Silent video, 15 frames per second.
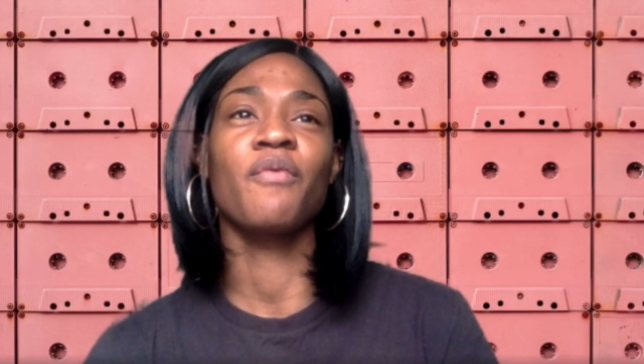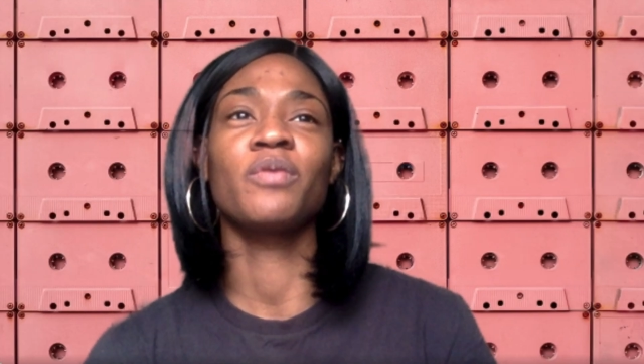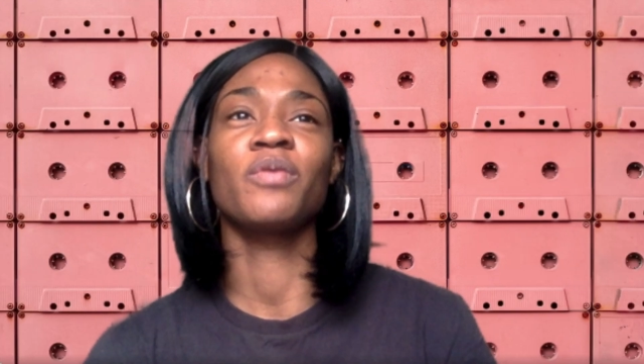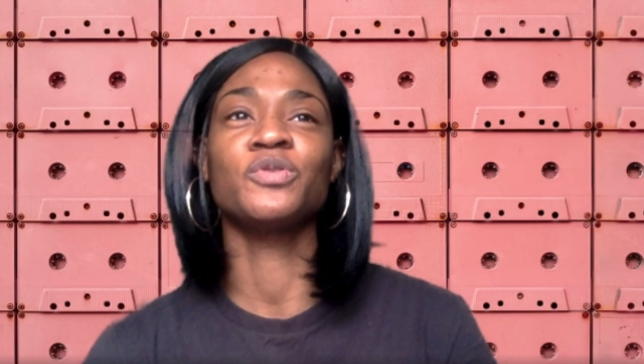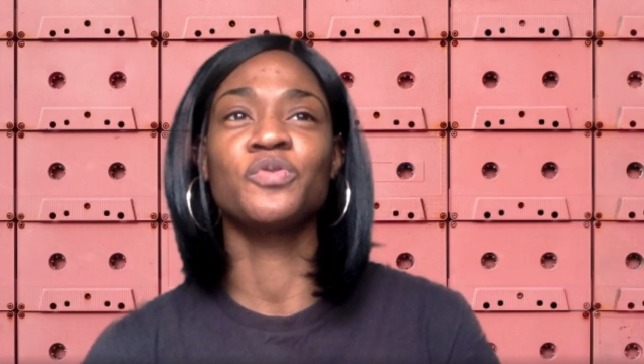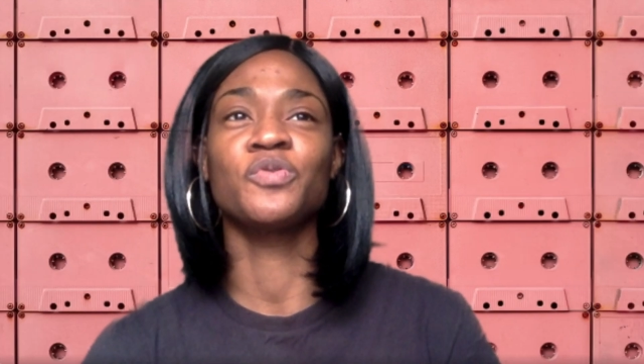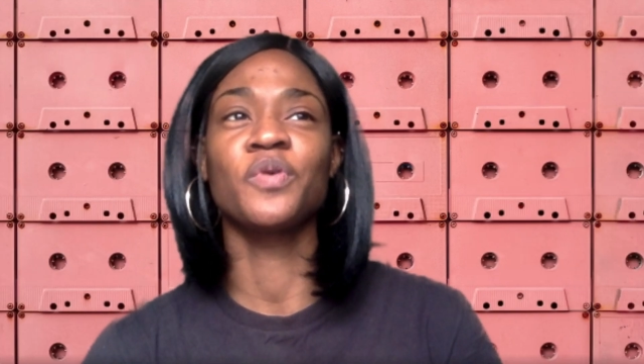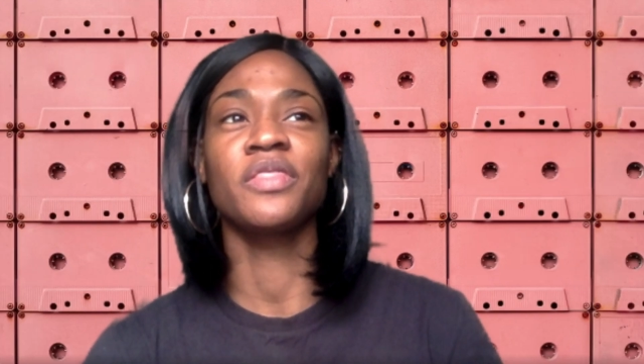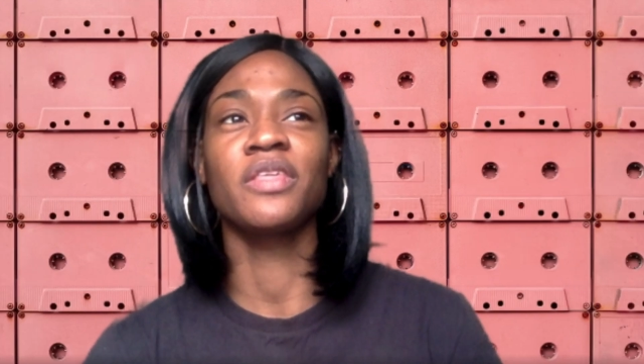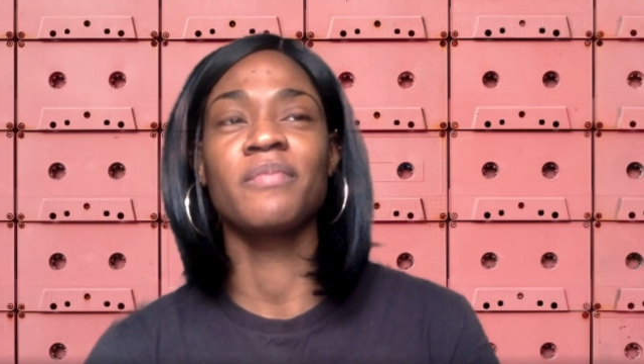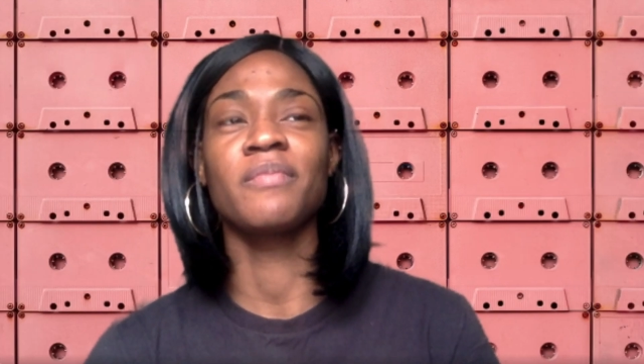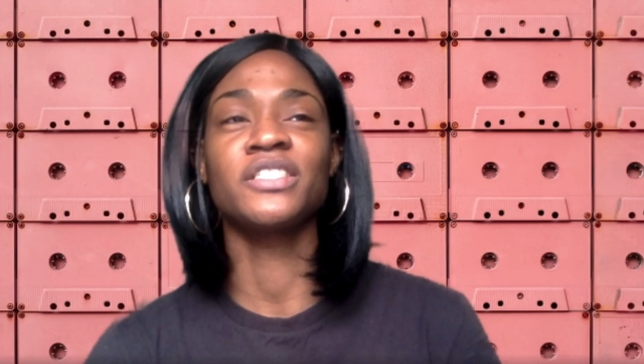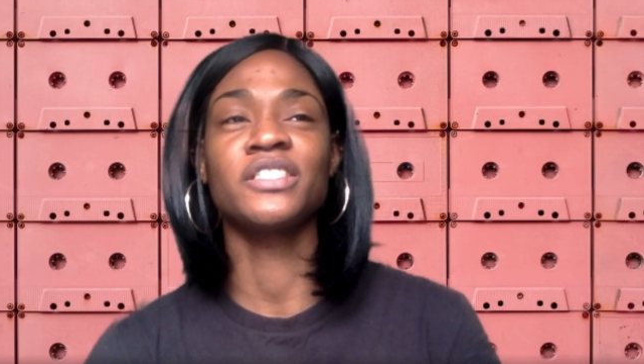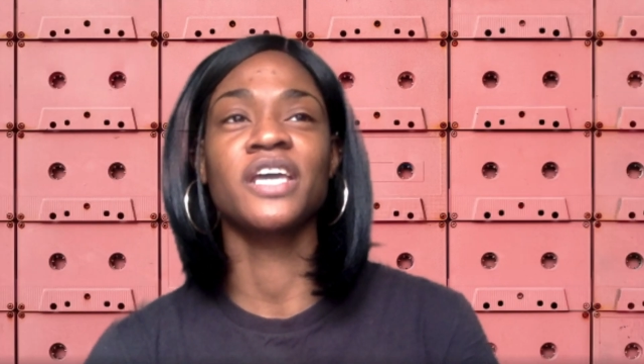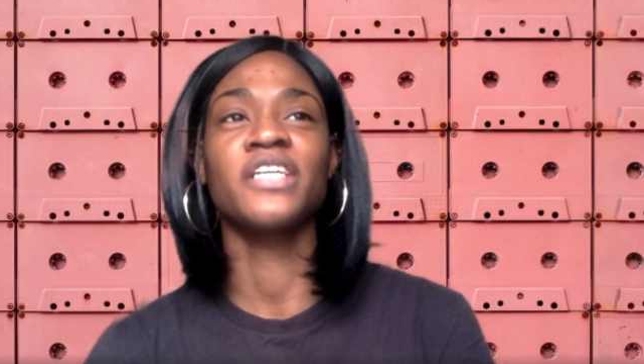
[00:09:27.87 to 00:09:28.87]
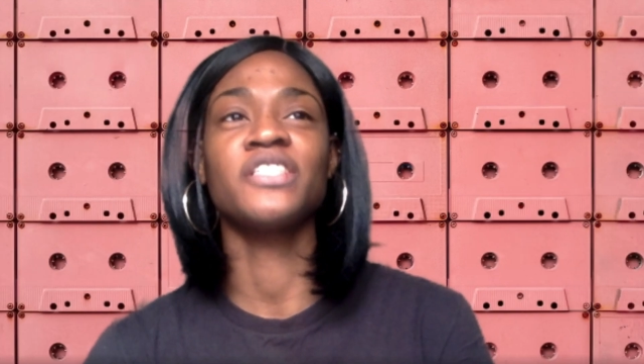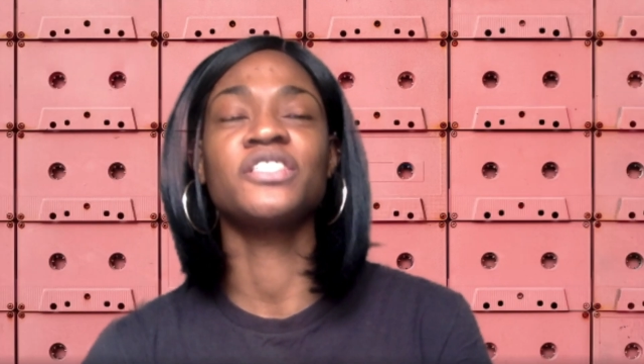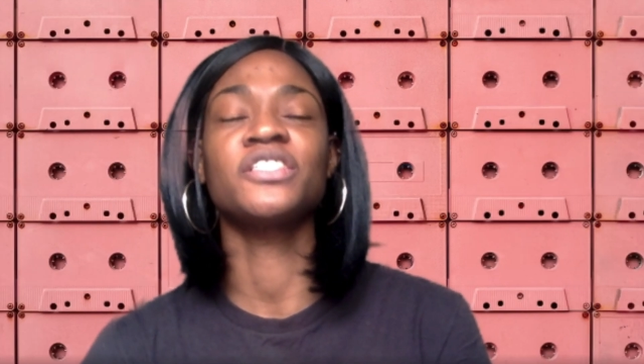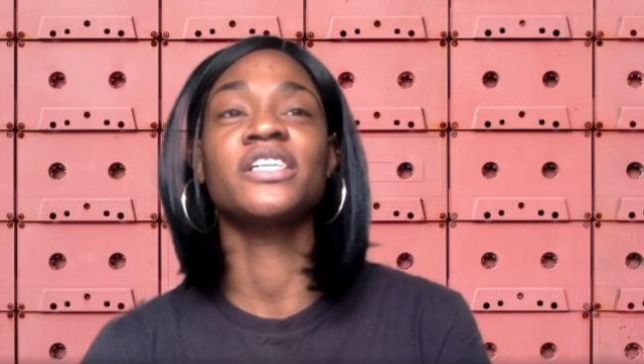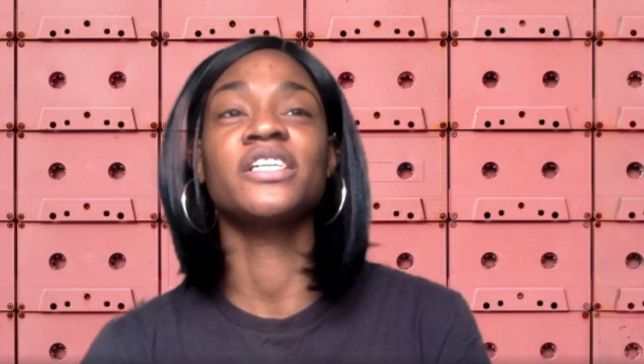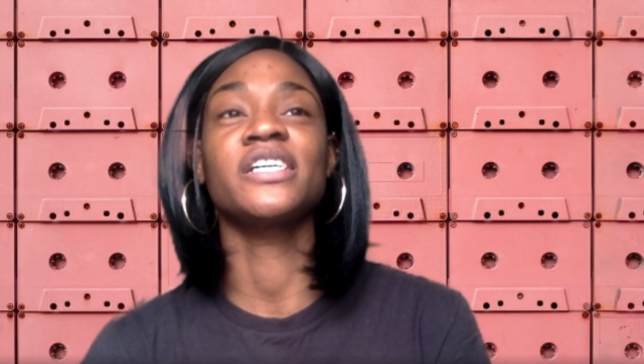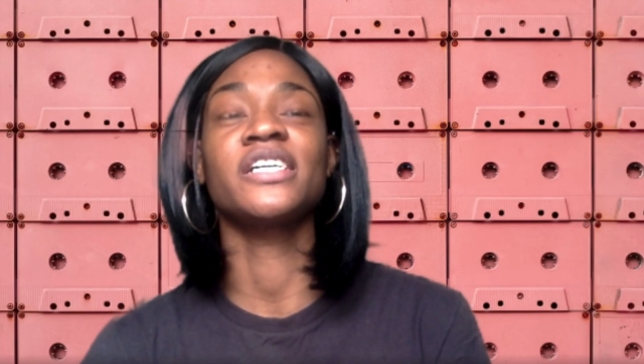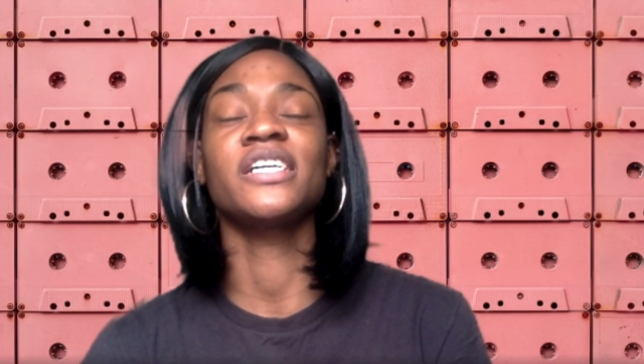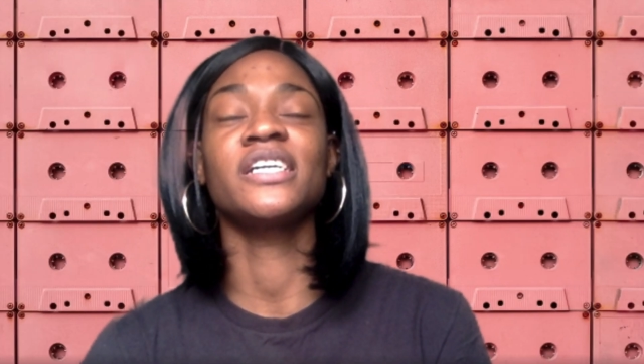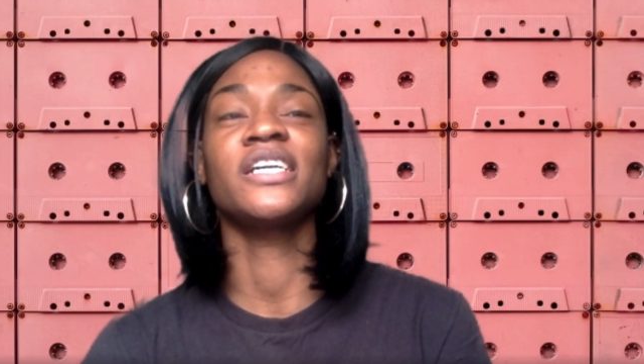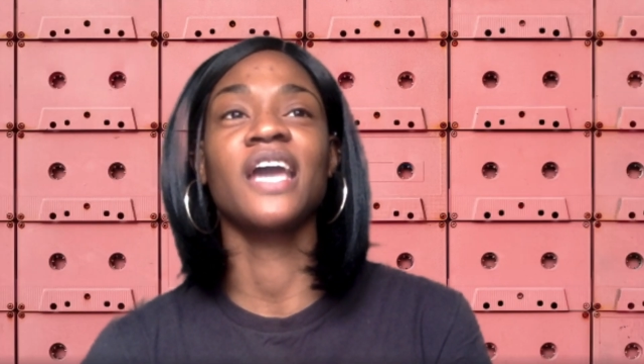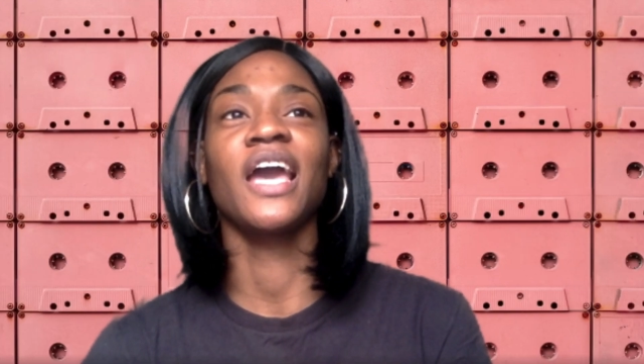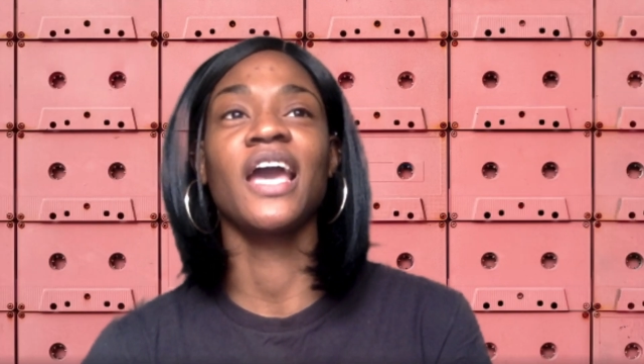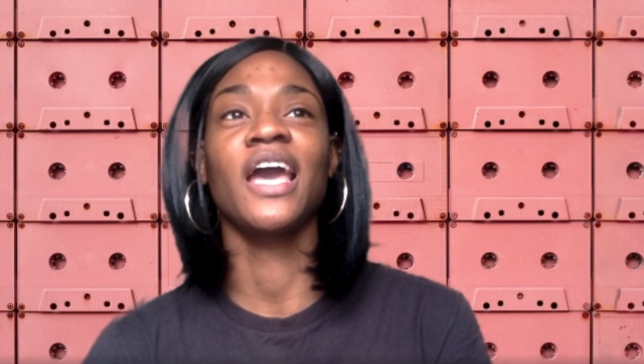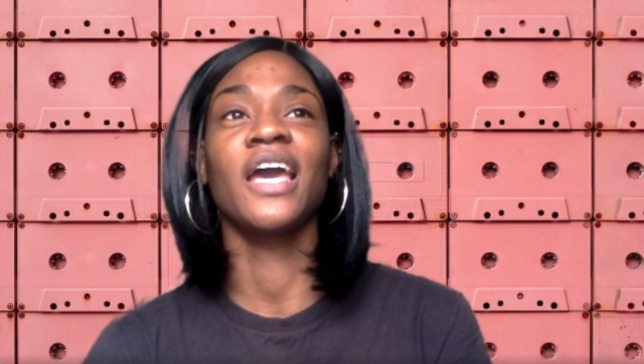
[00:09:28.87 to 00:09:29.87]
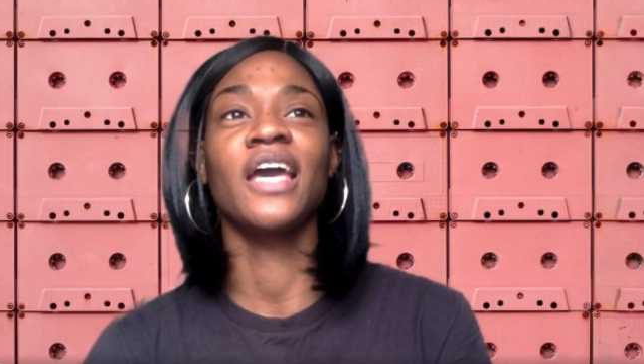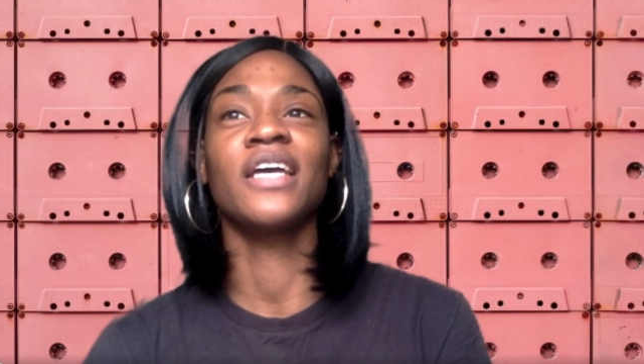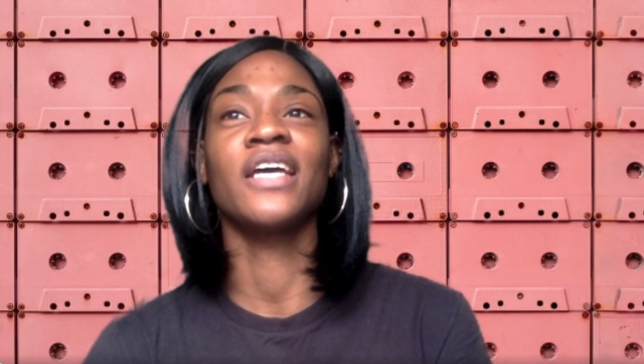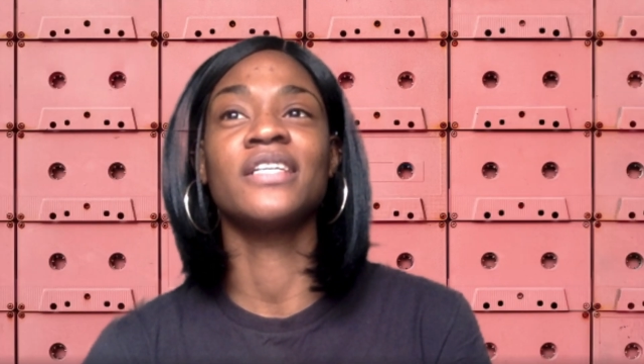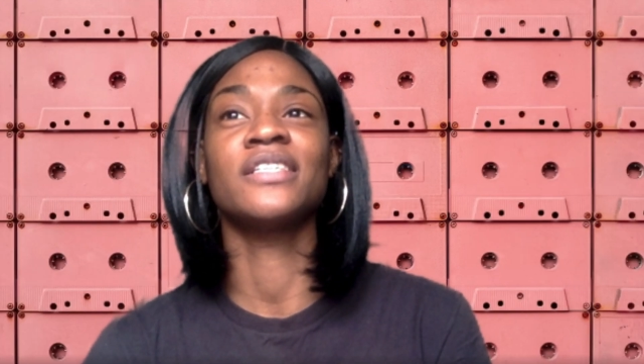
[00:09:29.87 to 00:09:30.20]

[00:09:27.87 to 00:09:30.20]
what I'm doing with them educationally, and